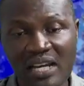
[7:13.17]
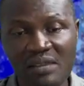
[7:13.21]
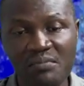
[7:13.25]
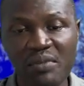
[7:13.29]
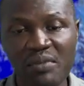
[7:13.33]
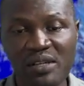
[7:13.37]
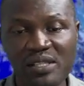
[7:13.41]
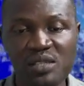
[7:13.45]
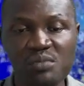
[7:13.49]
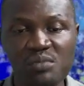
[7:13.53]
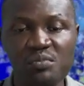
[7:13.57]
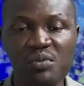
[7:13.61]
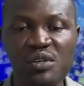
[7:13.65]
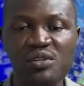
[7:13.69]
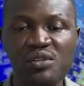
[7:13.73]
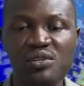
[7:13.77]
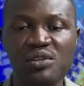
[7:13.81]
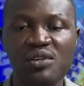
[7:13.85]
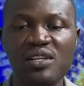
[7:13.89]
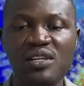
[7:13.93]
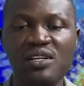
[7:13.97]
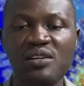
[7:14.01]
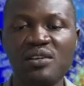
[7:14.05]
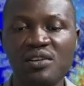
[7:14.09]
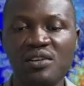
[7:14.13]

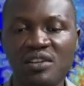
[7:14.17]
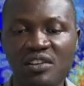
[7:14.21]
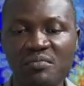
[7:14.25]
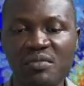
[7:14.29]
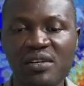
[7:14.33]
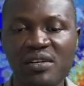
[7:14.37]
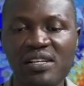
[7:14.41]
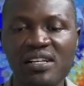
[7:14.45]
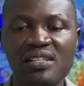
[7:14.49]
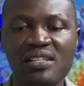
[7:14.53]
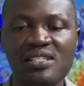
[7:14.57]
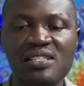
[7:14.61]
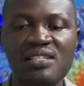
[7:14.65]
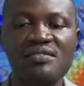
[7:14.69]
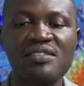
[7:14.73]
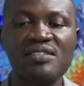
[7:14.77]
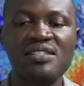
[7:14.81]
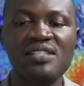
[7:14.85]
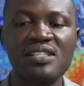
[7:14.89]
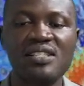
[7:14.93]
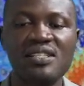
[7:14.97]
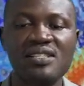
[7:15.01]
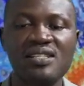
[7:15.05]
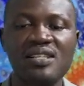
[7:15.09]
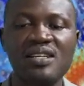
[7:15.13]
participation in government
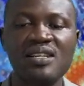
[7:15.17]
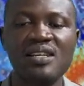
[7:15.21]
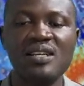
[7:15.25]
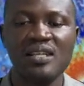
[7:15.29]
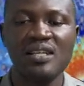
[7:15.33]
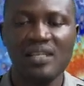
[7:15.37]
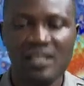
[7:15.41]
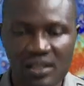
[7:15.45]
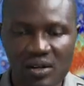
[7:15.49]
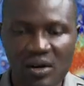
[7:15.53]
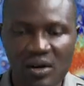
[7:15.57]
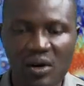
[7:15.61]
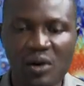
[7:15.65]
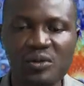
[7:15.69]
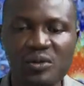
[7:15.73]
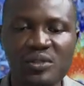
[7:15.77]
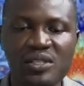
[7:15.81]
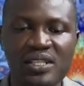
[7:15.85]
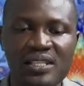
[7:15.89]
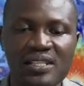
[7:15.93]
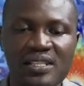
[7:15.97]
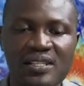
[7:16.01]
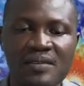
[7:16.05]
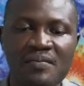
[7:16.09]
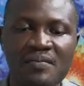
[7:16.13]
activities
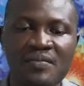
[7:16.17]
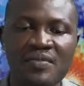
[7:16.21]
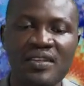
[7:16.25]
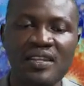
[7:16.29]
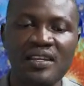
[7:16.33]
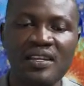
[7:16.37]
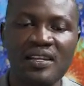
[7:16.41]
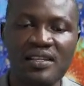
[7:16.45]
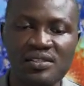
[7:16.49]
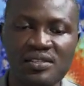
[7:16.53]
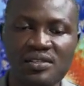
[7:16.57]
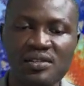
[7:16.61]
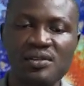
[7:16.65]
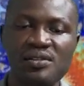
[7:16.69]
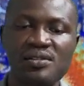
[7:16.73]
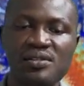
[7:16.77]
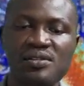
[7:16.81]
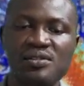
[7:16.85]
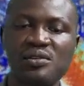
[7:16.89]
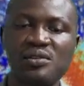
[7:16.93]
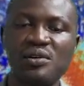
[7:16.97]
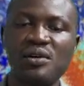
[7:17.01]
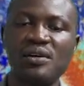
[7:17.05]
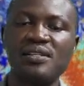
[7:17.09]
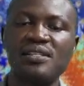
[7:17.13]
halted. A source
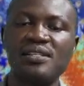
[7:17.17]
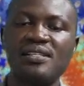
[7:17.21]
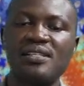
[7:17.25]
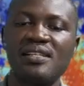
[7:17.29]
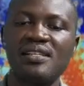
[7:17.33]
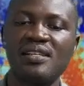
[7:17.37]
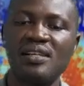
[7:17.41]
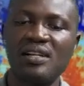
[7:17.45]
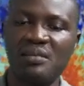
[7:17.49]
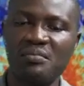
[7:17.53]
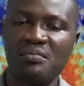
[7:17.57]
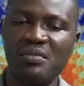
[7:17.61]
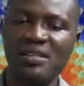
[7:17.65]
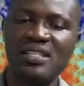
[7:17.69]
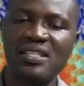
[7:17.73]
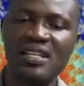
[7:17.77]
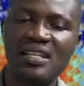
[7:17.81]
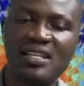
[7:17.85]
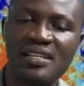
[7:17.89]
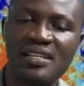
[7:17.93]
said Obaseki